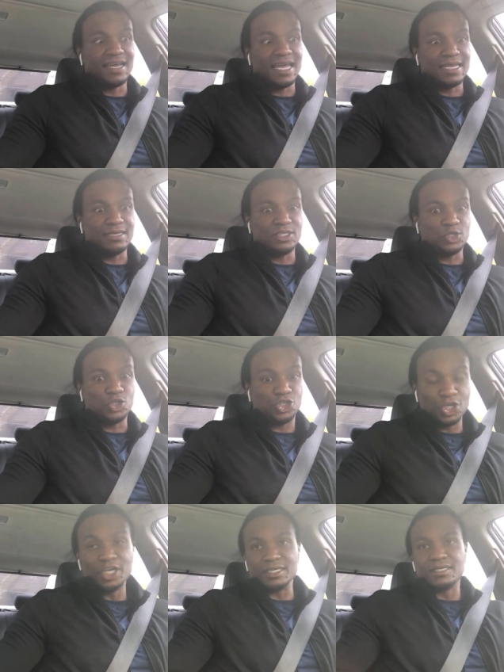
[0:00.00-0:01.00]
and you
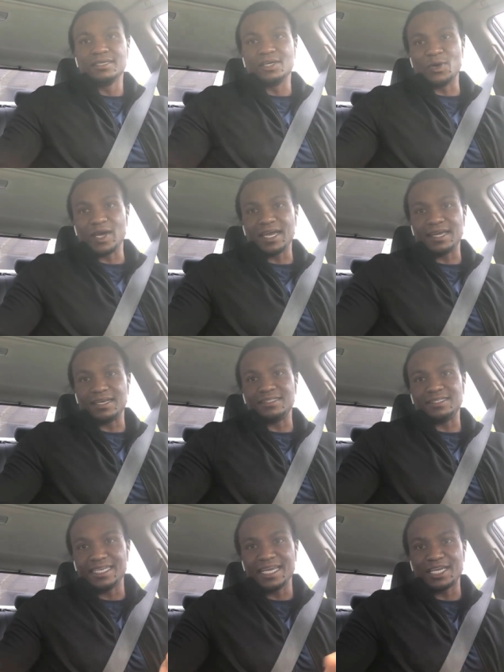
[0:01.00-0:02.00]
should go ahead
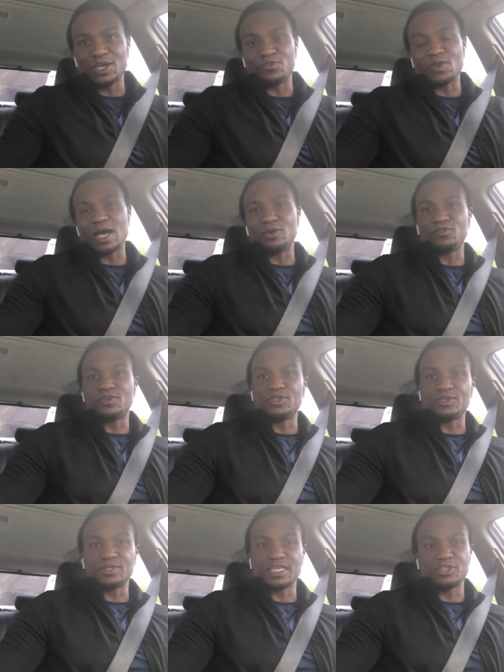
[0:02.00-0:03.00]
and take care of your out of
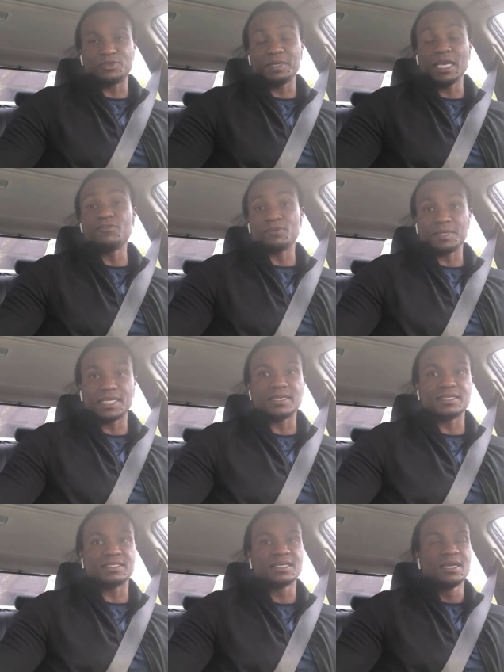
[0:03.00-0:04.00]
control sexual behavior,
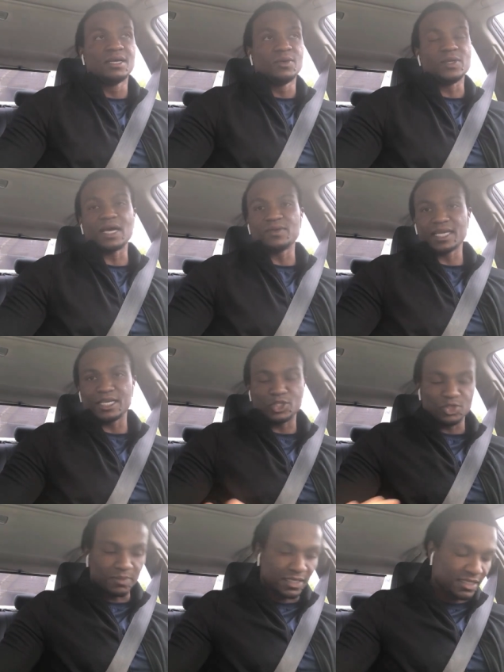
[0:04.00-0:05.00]
because without getting
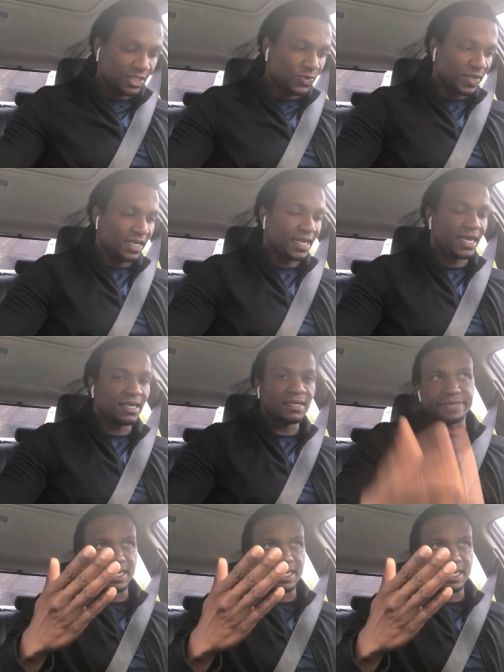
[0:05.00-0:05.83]
too much into it again,